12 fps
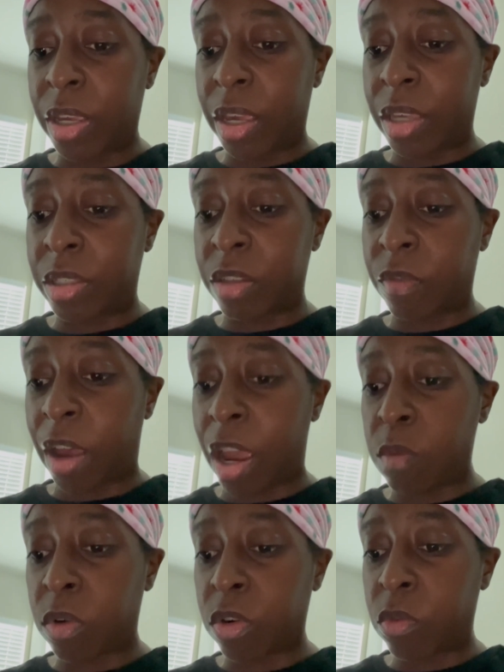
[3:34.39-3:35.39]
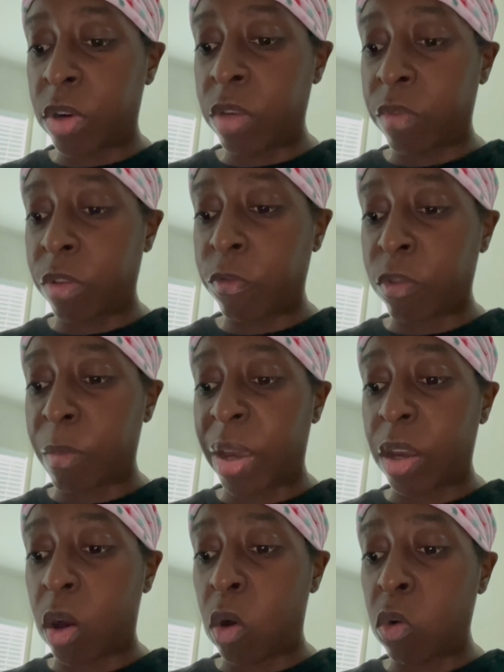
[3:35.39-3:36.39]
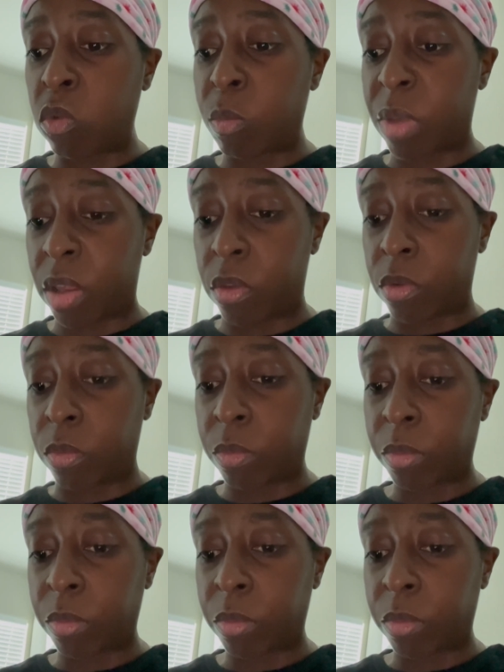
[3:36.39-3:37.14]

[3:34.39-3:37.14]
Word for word: as if I were grieving for my own mother.